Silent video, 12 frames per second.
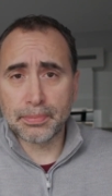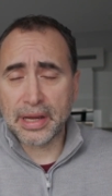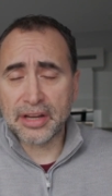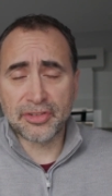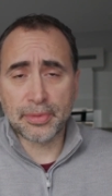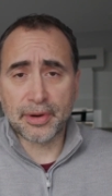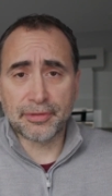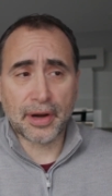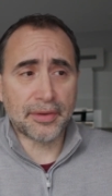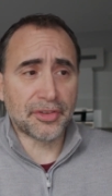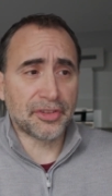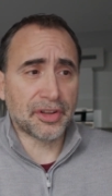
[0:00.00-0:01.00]

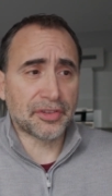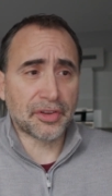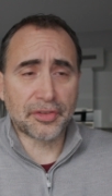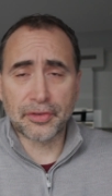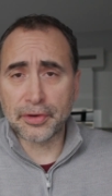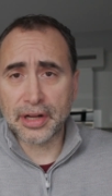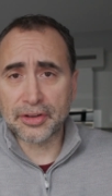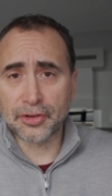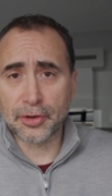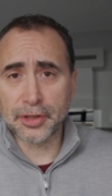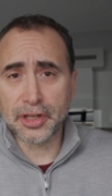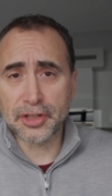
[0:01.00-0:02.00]
HTML5 and CSS3. That's
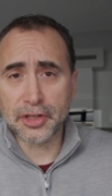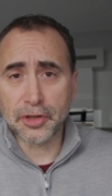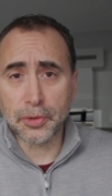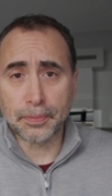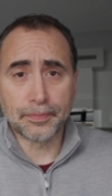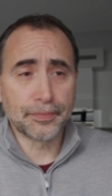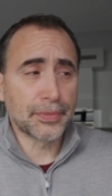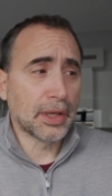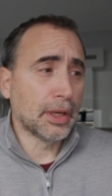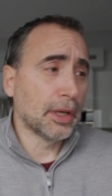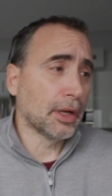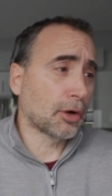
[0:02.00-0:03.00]
all you need to do.
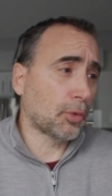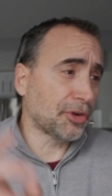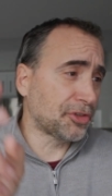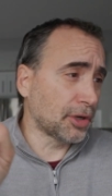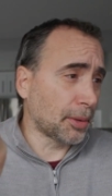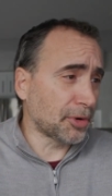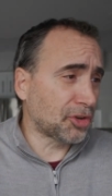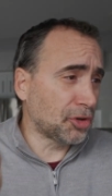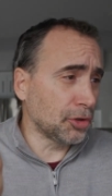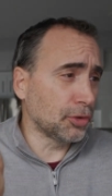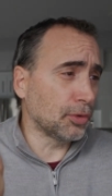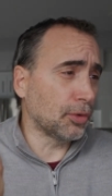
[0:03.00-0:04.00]
Question number
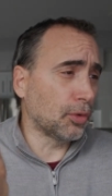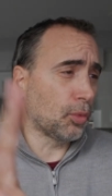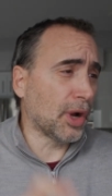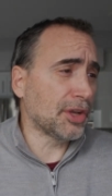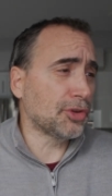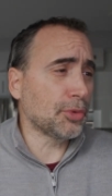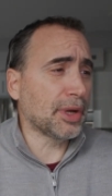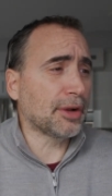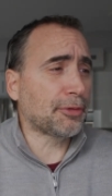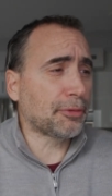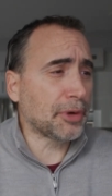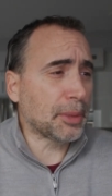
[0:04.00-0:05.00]
two, when
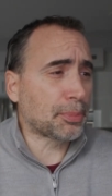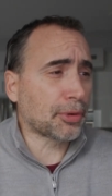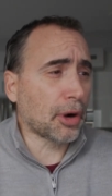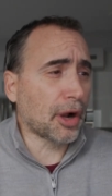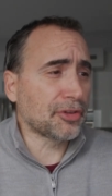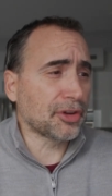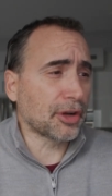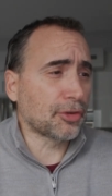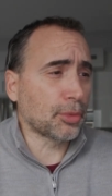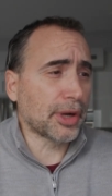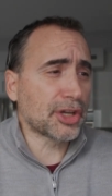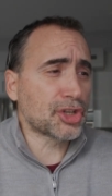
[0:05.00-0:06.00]
doing free
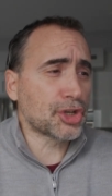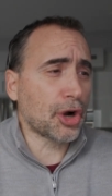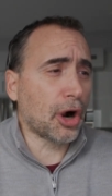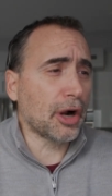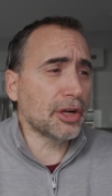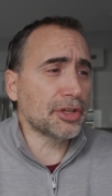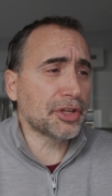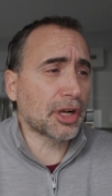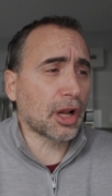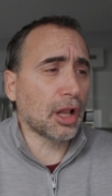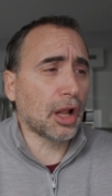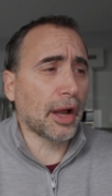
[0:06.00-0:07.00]
projects, would I charge the
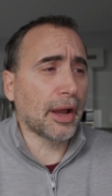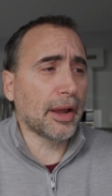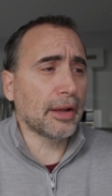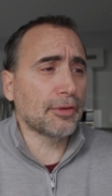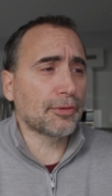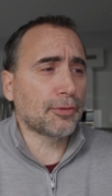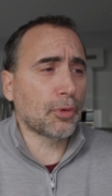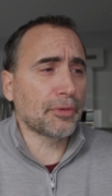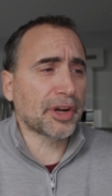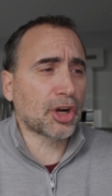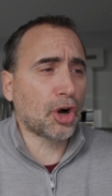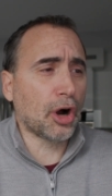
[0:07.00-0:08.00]
client for
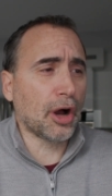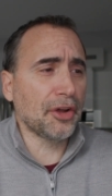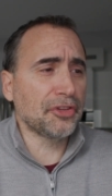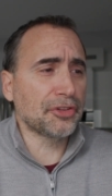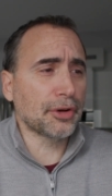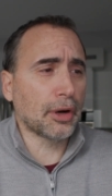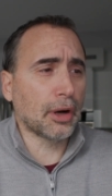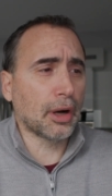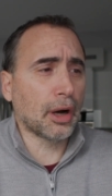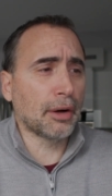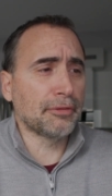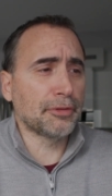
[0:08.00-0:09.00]
the cost
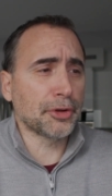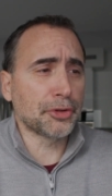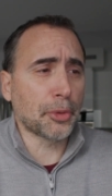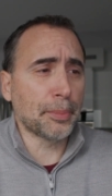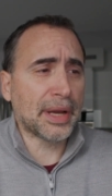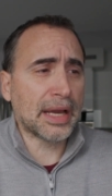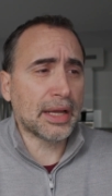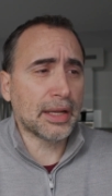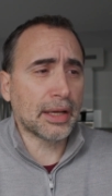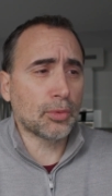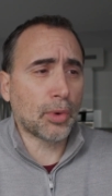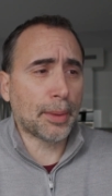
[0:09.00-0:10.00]
of a domain
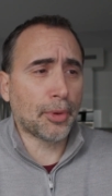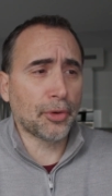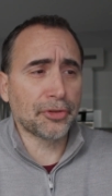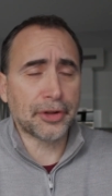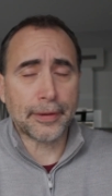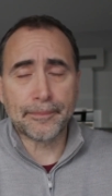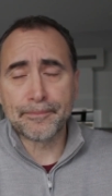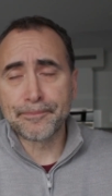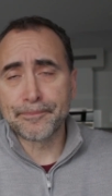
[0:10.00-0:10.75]
and web hosting?